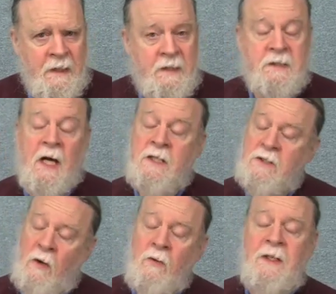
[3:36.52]
It's got its
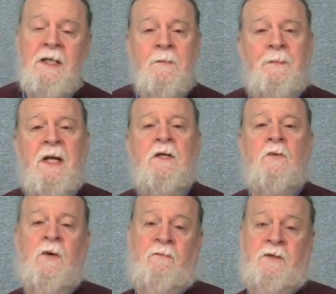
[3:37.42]
own
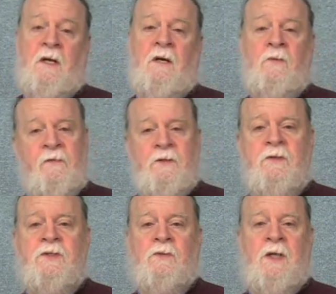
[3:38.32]
independent rev uh,
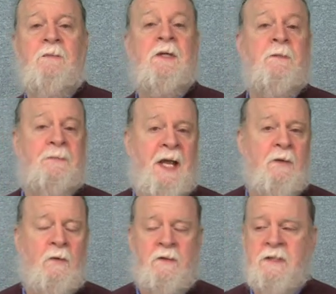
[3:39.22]
revenue stream, the
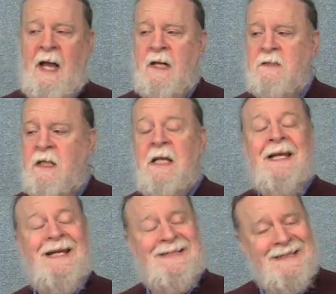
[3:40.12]
payroll tax.
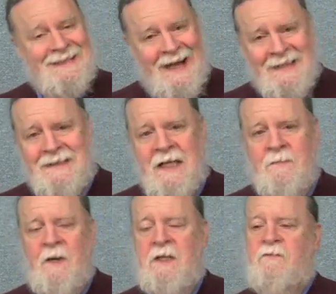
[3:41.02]
It does not
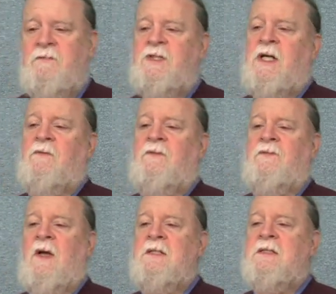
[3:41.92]
take money from general
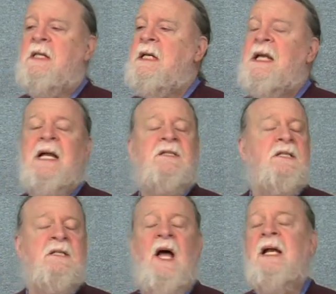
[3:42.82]
funds. It
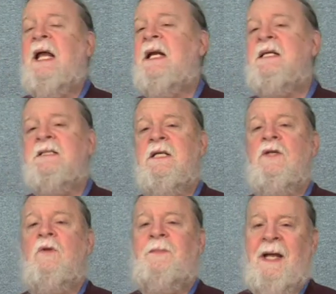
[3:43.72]
does not add a
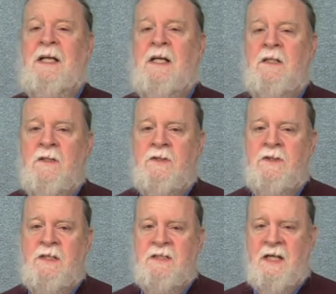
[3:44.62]
single penny
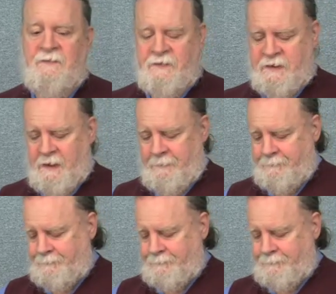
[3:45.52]
to the deficit.